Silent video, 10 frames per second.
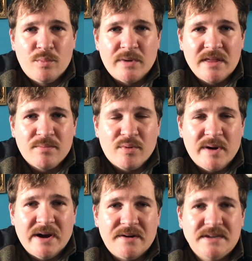Breath
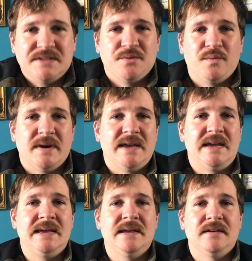prayer is a
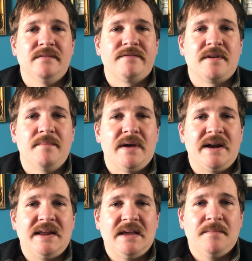way of
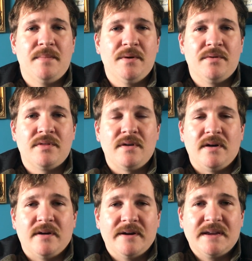combining both
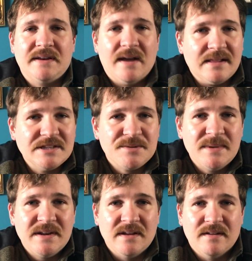our acknowledgement